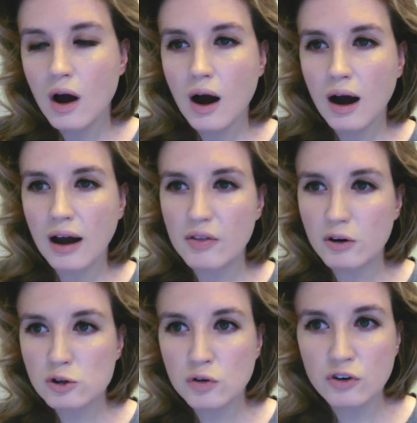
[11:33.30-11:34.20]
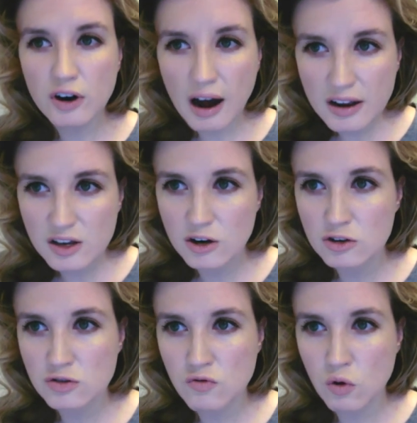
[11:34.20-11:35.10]
And then also, if you're not a
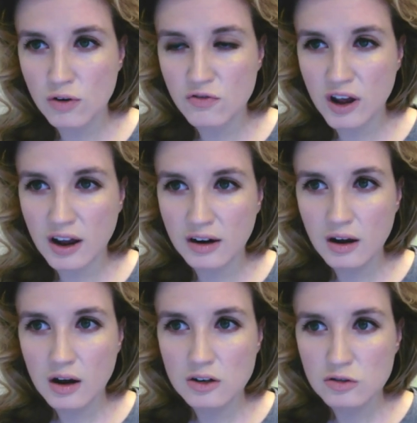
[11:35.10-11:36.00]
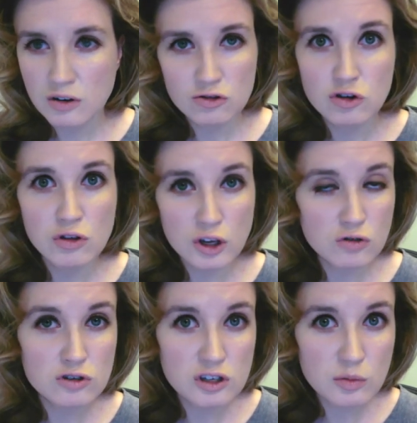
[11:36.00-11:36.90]
Gears of War fan, do you think
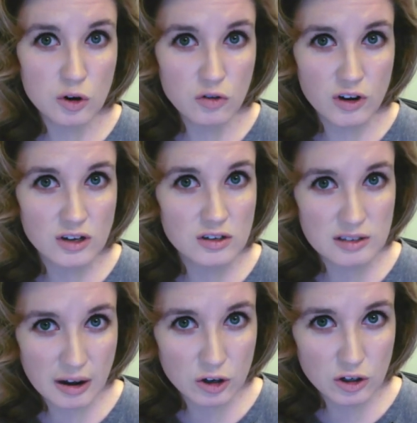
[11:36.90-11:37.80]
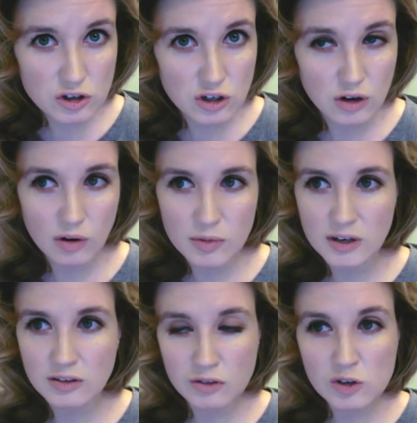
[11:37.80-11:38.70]
you'd see the movie? Does it sound good to you? I
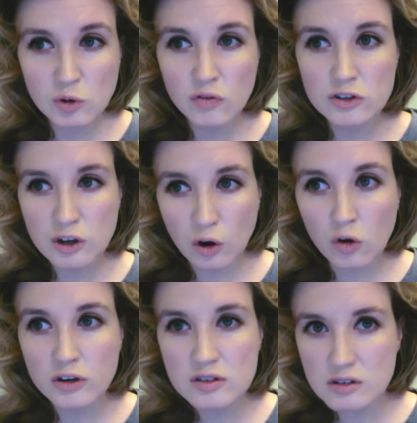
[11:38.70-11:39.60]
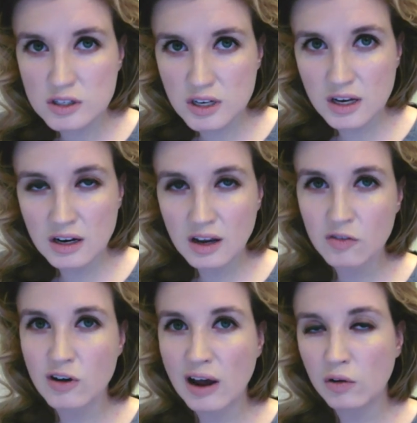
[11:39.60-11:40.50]
mean, these movies can only succeed
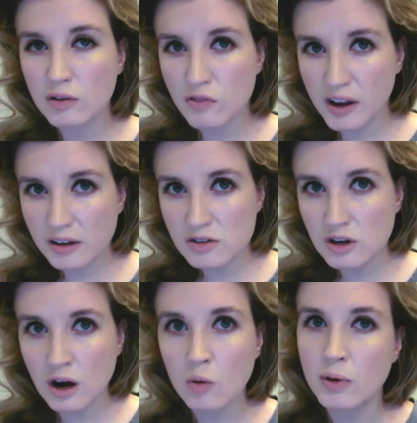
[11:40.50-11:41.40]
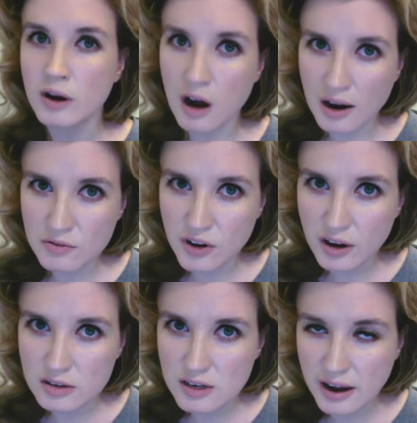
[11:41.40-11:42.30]
if not only fans go, but
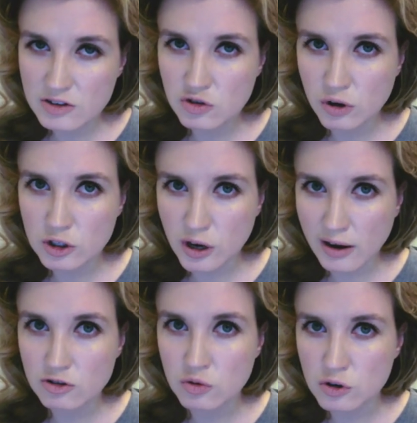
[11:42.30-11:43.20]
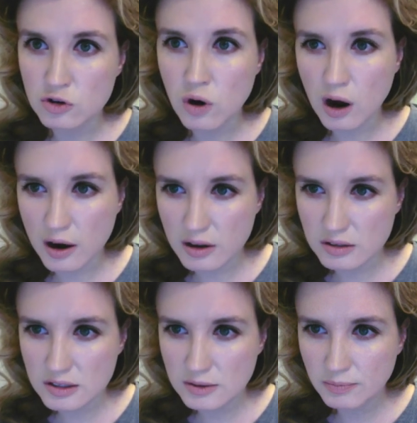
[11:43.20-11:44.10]
non-fans. It has to reach out to a new
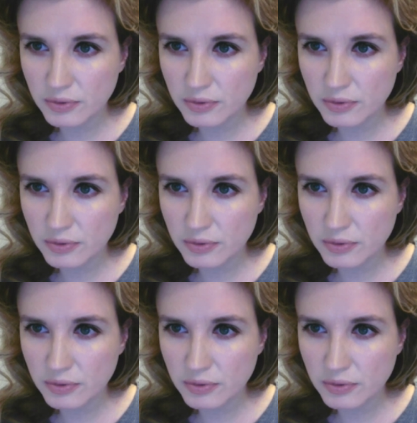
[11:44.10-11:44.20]
audience.